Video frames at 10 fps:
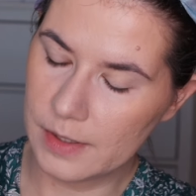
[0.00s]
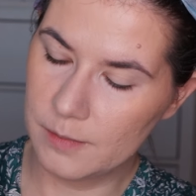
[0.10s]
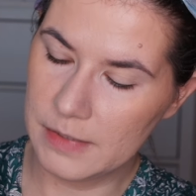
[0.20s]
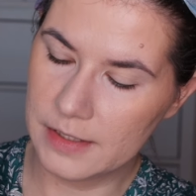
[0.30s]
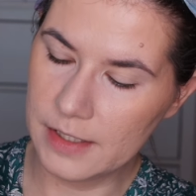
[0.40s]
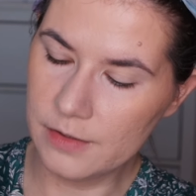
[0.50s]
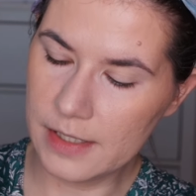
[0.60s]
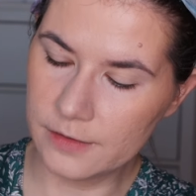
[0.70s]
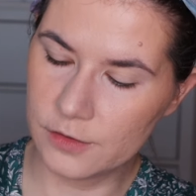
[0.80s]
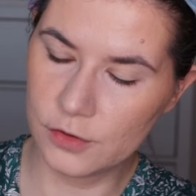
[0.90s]
I mean, they are
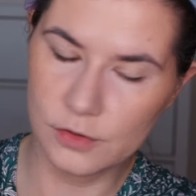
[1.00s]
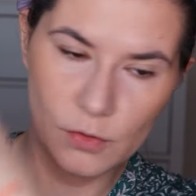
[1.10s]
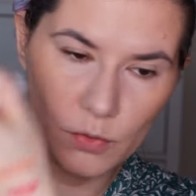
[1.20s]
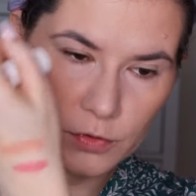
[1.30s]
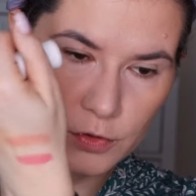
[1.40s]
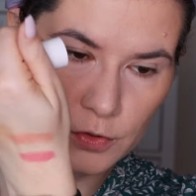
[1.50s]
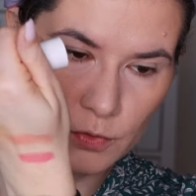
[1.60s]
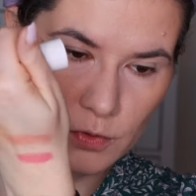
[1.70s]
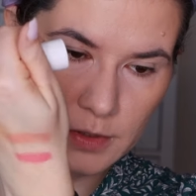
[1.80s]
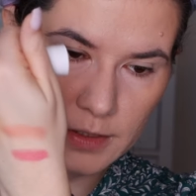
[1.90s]
not
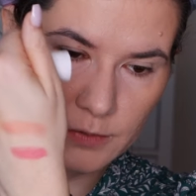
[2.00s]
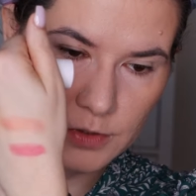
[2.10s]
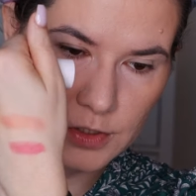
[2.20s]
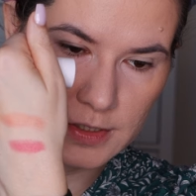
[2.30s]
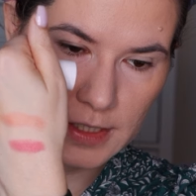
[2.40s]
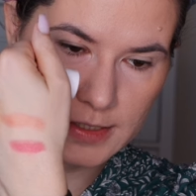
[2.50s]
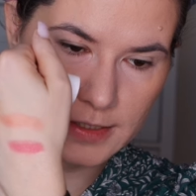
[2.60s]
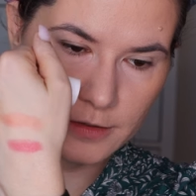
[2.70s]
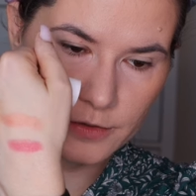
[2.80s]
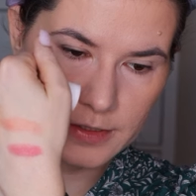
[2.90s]
too oily, which is
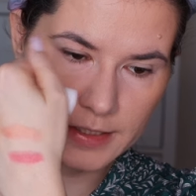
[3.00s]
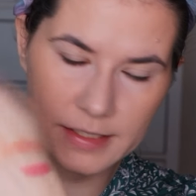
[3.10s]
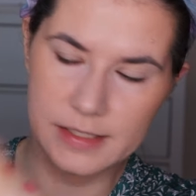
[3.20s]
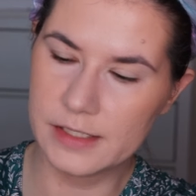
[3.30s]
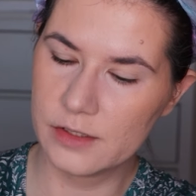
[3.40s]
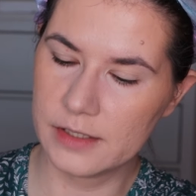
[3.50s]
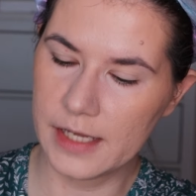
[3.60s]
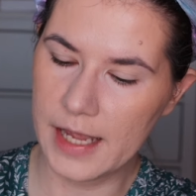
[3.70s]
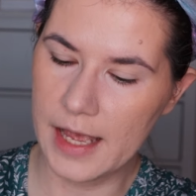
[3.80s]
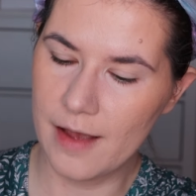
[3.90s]
nice. It looks like this
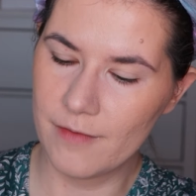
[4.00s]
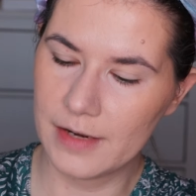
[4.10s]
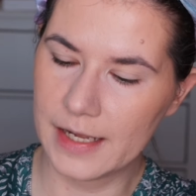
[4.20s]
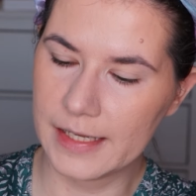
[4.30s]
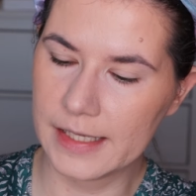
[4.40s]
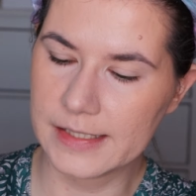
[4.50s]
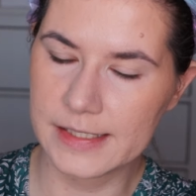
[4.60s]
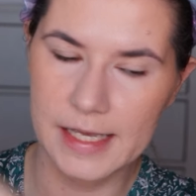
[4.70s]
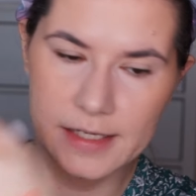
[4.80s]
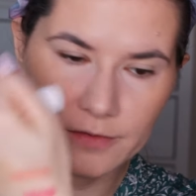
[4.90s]
they have like a
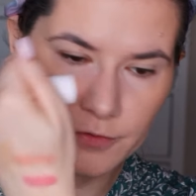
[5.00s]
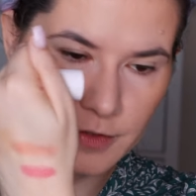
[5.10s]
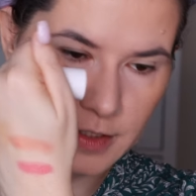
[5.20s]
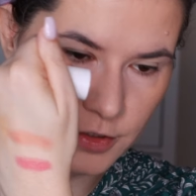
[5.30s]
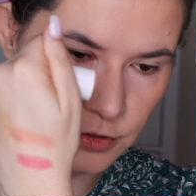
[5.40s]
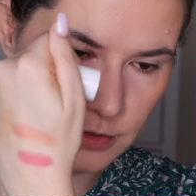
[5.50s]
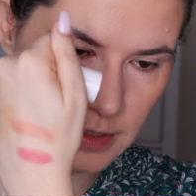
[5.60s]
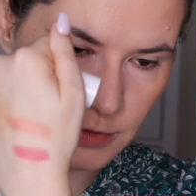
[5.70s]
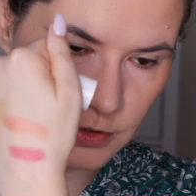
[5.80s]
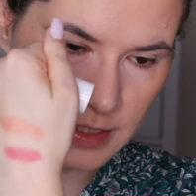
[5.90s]
satin finish to
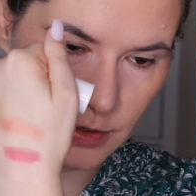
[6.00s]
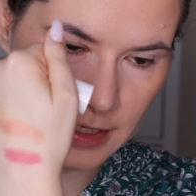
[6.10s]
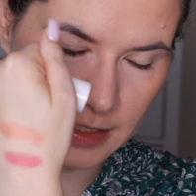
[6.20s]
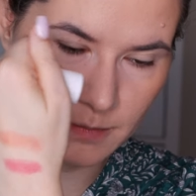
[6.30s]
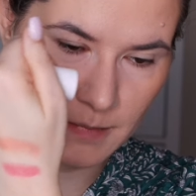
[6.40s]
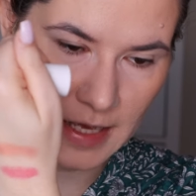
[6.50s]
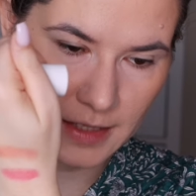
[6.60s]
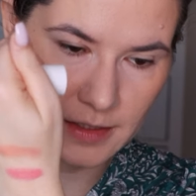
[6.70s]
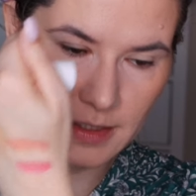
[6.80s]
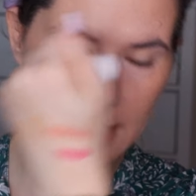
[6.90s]
them, so they're not
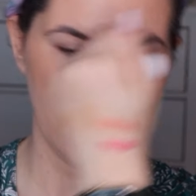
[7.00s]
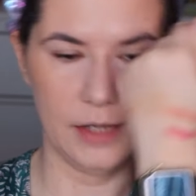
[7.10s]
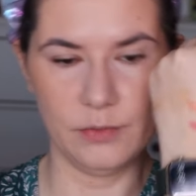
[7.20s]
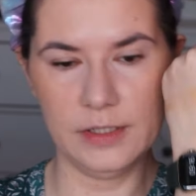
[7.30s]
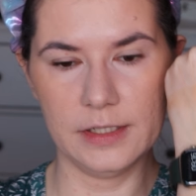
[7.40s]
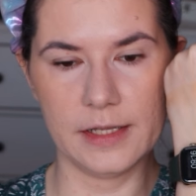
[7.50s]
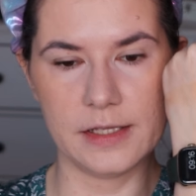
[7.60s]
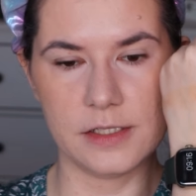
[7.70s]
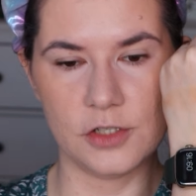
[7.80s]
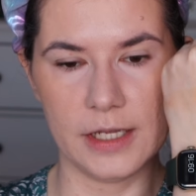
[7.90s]
matte. I really like
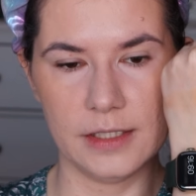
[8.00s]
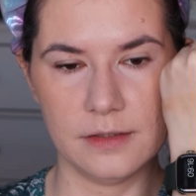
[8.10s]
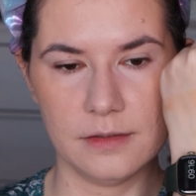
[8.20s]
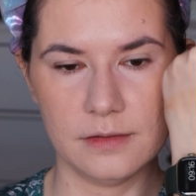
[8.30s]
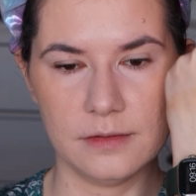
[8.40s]
this shade.